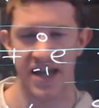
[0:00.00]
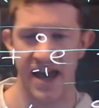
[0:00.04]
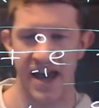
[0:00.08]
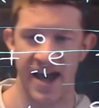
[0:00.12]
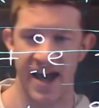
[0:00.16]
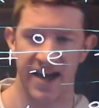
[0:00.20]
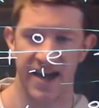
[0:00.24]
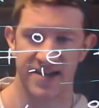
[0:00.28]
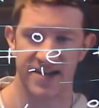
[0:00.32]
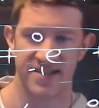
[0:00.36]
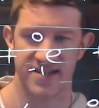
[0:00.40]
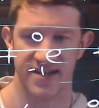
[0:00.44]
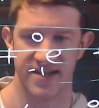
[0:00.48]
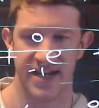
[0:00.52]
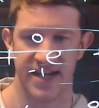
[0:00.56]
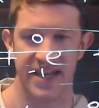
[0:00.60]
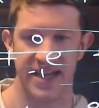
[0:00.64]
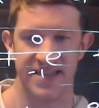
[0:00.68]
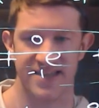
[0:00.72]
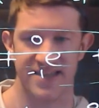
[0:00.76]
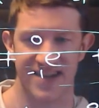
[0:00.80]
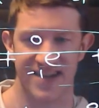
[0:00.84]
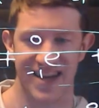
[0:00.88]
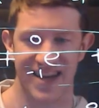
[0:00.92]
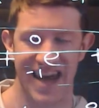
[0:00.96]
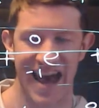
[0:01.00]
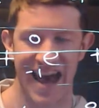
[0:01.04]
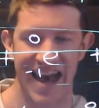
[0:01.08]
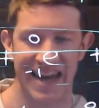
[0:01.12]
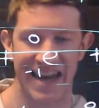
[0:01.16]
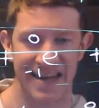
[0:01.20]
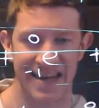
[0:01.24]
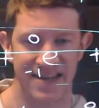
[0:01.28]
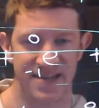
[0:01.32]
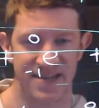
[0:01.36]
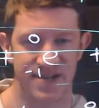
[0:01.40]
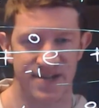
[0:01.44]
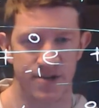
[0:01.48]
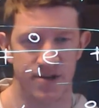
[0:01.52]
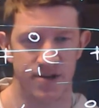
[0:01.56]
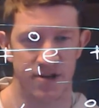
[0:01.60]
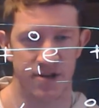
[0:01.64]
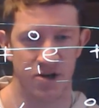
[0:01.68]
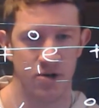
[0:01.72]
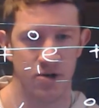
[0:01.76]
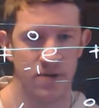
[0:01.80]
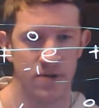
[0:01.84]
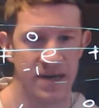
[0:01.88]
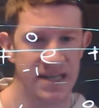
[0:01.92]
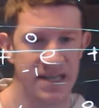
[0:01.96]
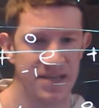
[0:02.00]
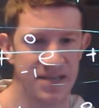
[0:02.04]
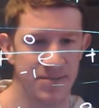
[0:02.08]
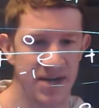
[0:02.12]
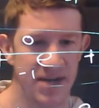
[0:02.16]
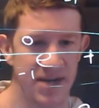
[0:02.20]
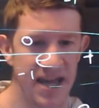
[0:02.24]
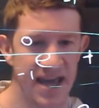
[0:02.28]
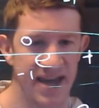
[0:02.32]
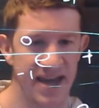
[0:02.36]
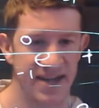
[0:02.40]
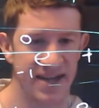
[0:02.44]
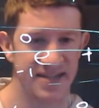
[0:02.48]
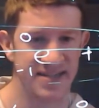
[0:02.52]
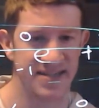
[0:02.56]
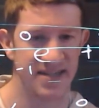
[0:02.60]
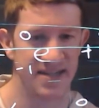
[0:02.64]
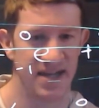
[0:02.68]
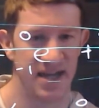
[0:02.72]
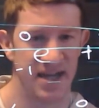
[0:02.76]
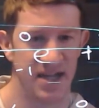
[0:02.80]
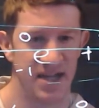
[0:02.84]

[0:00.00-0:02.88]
X, it's decayed into the new element X,